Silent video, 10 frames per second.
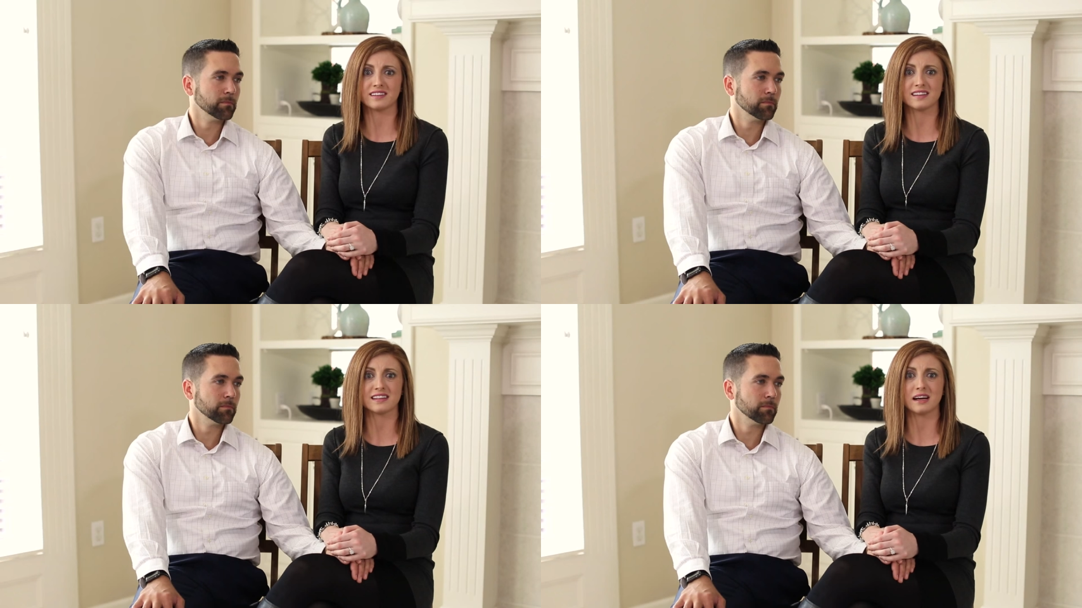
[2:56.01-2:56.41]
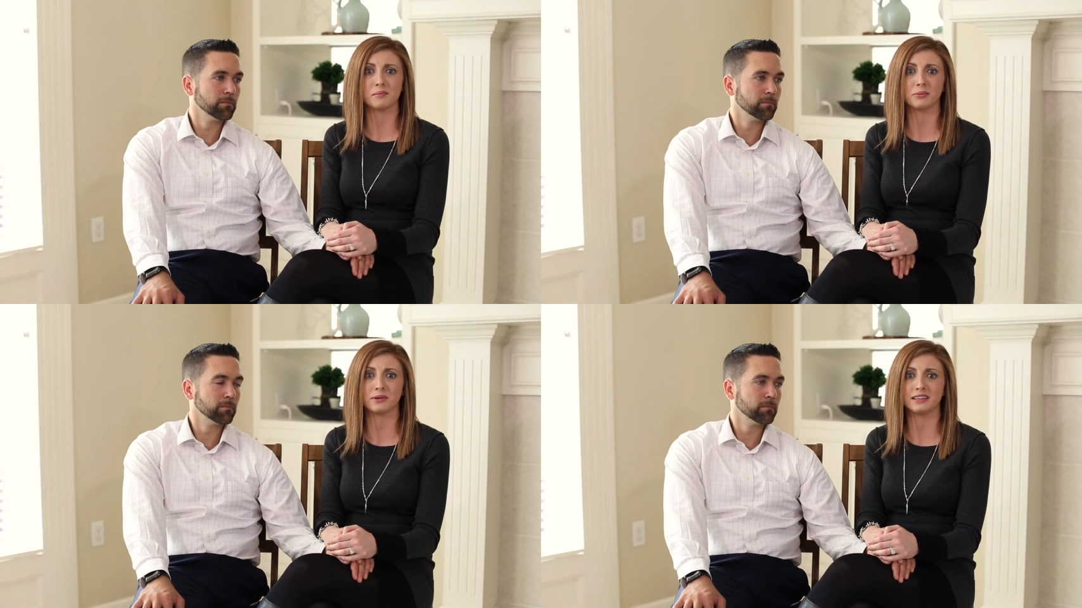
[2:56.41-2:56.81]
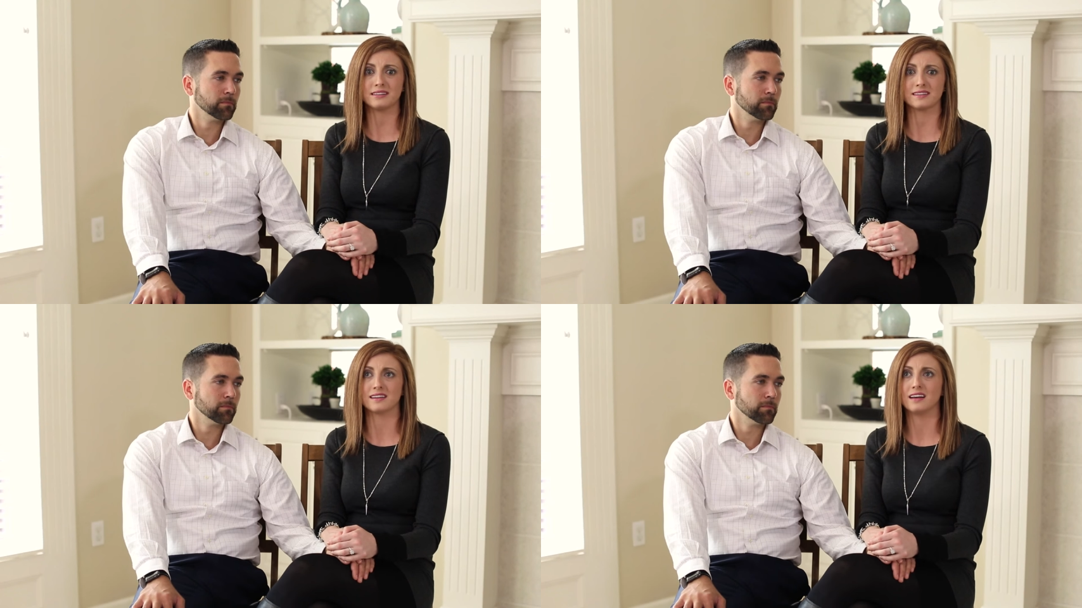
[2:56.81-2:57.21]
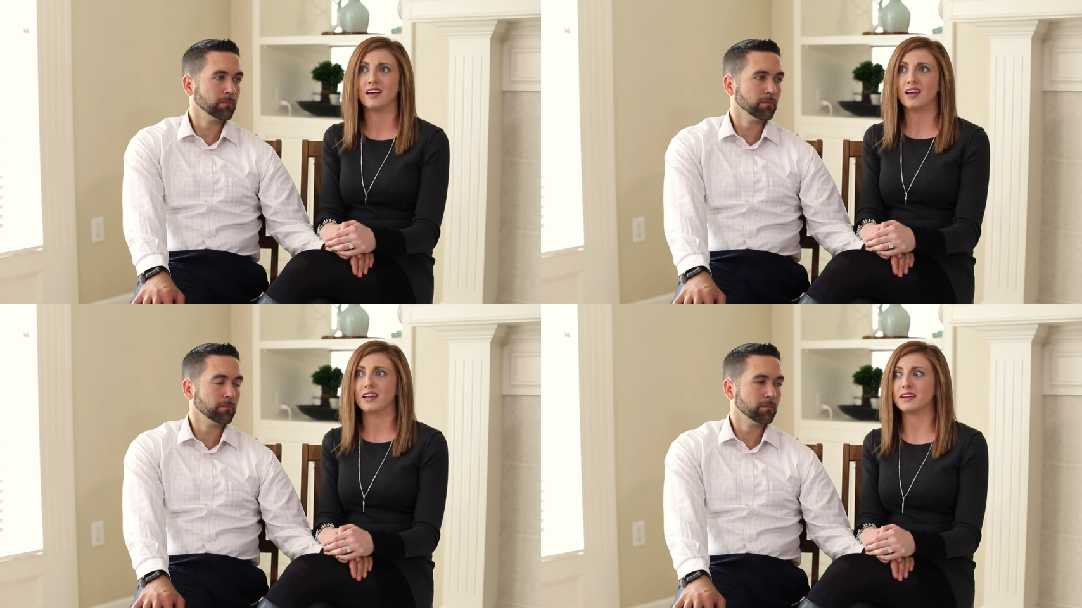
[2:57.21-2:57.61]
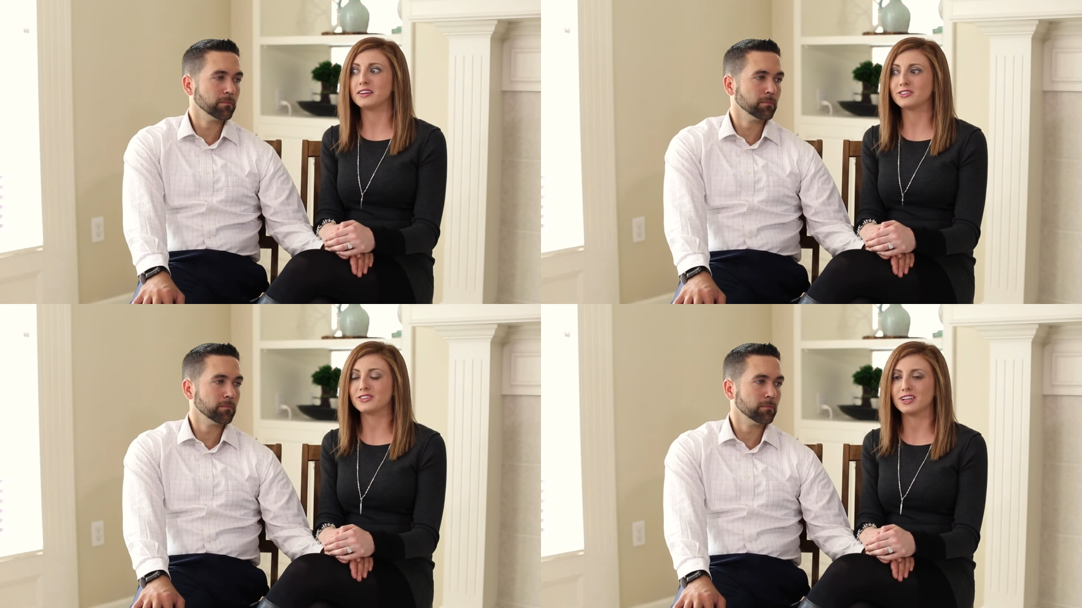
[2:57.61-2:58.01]
Speaker 1: faces at points.
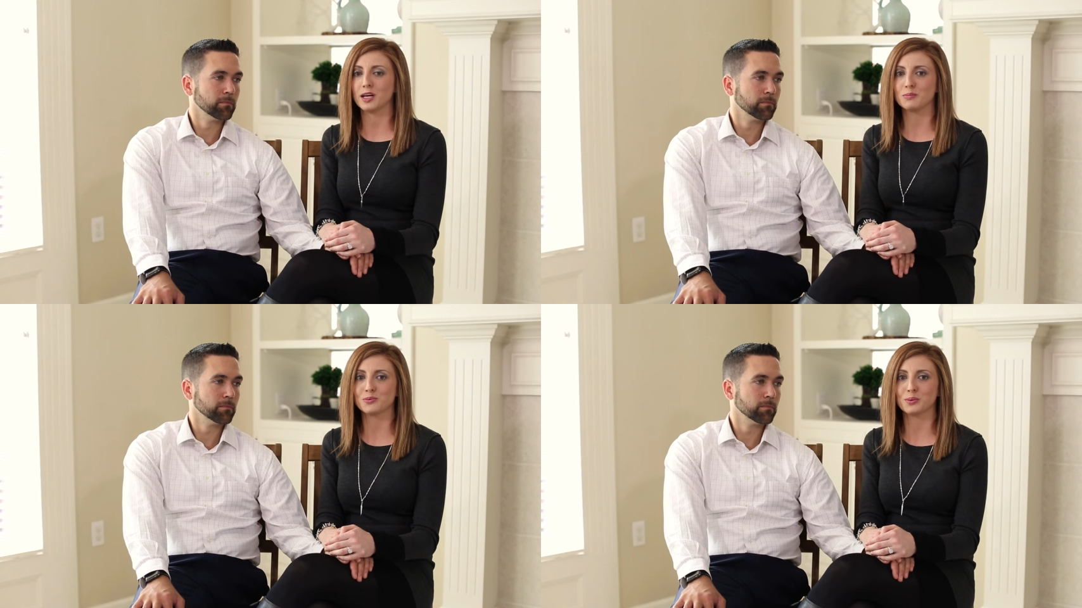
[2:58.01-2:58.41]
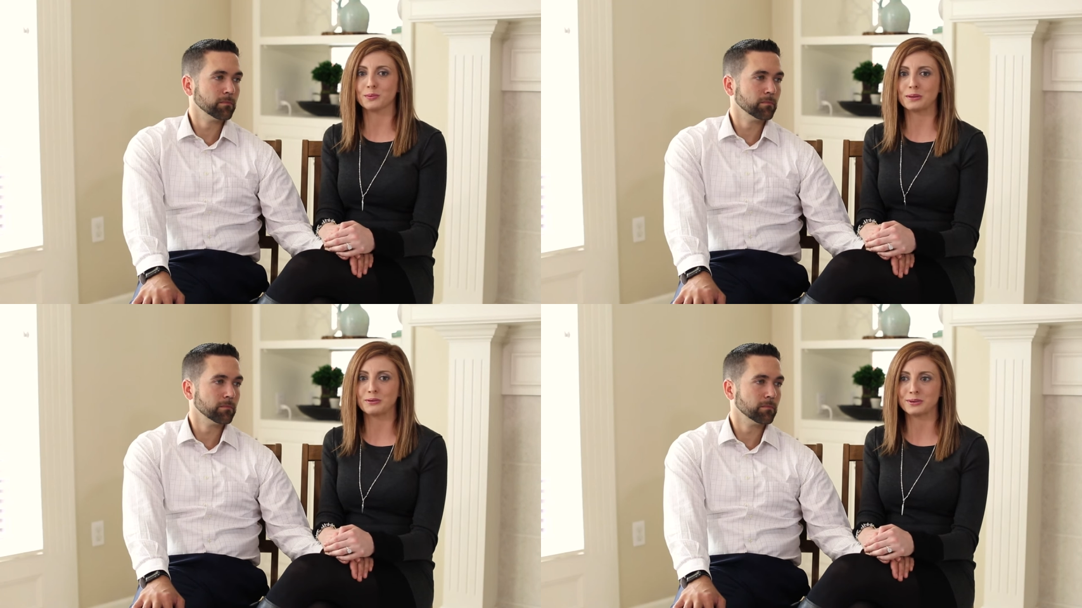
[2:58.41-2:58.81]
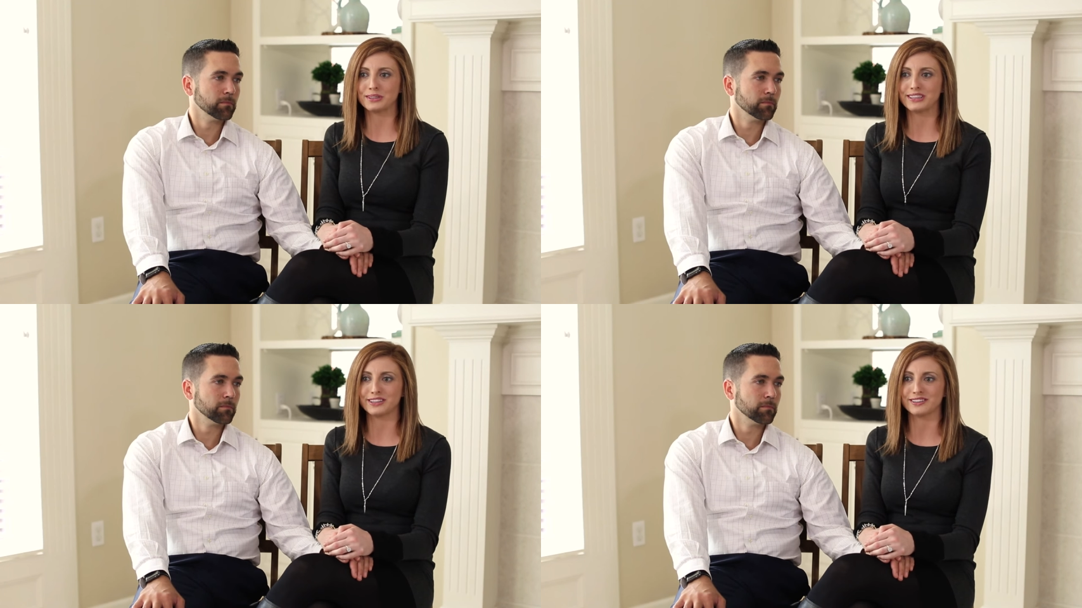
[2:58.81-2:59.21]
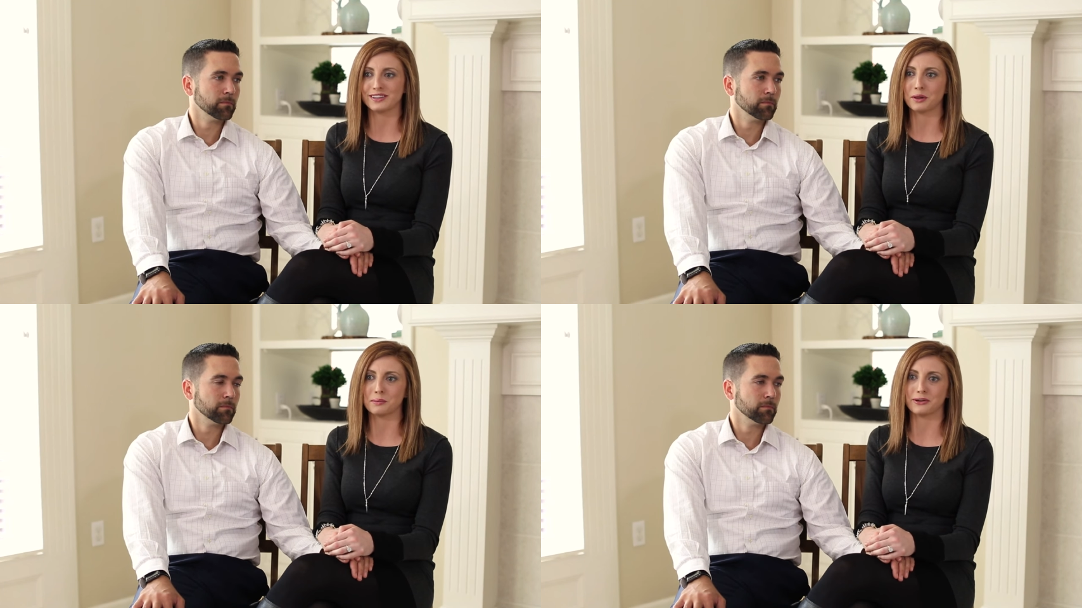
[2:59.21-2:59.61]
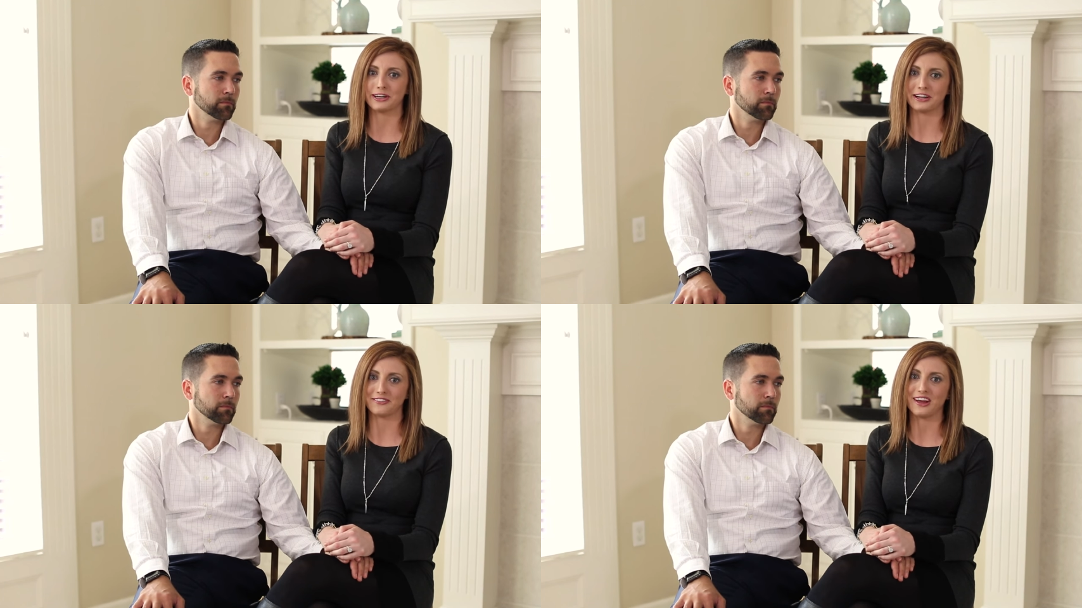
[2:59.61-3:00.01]
And then there's times where we really are
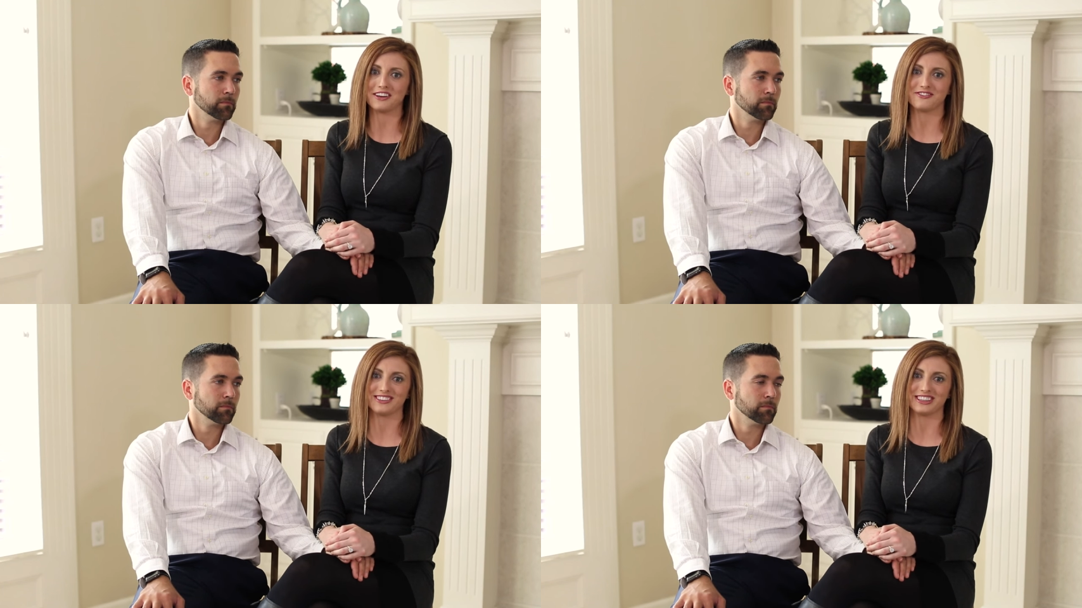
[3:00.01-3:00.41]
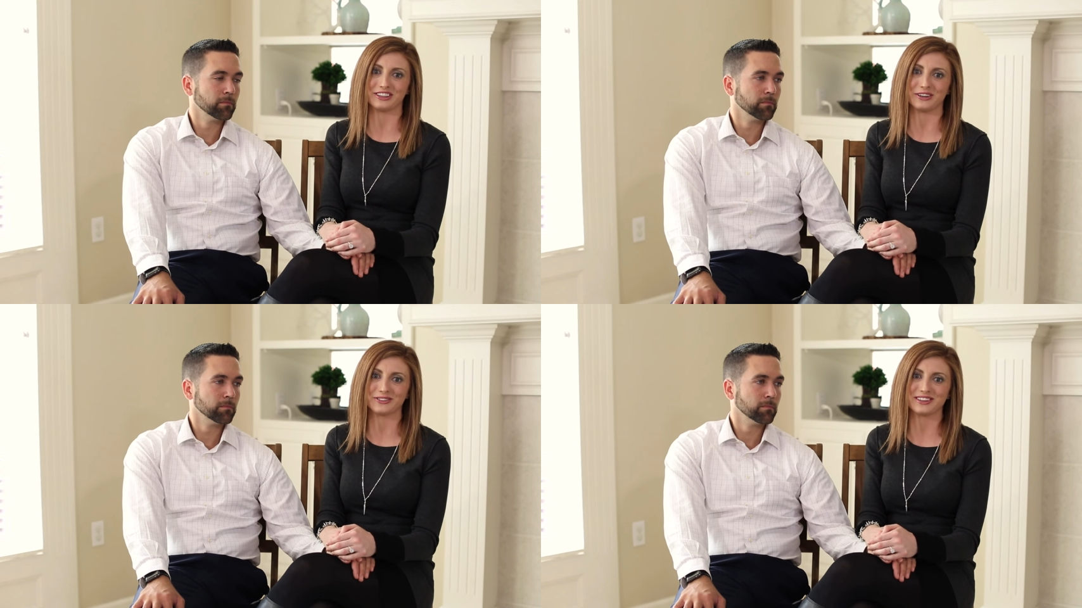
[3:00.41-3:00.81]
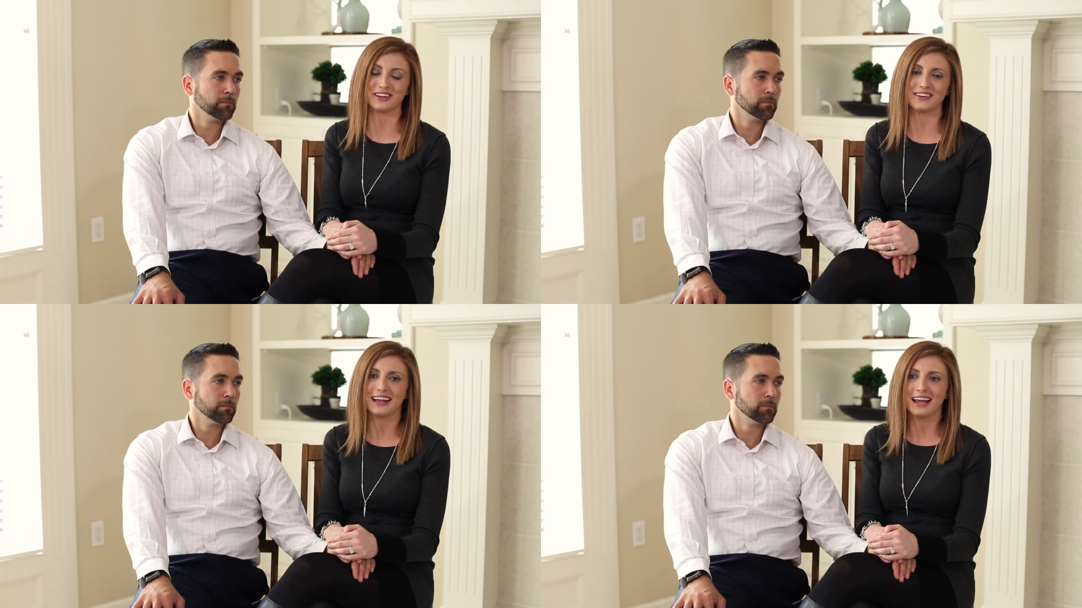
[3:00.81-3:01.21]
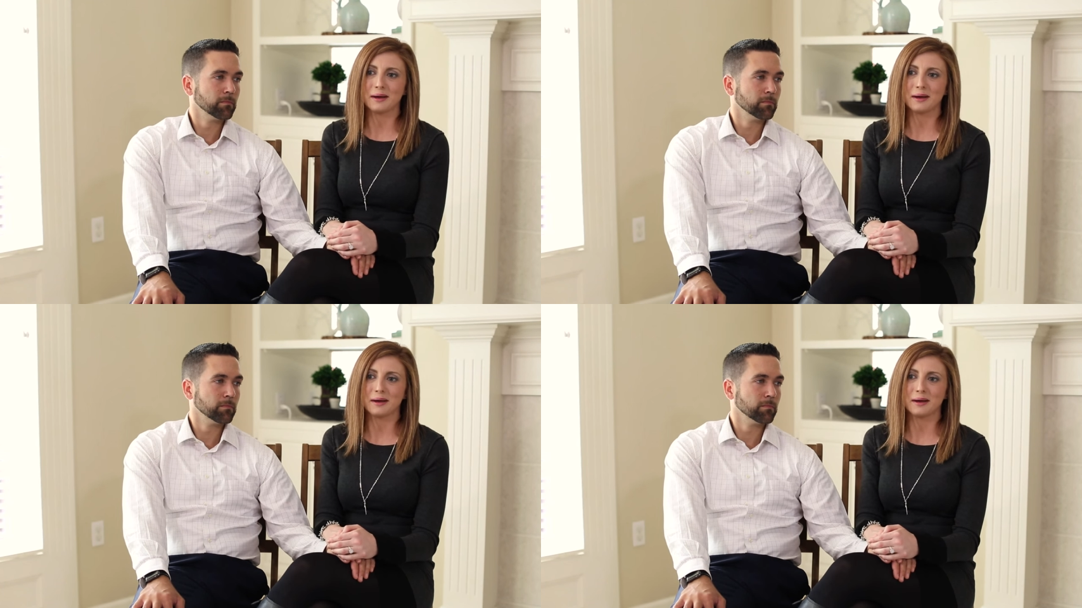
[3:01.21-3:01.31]
celebrating life, you know. So,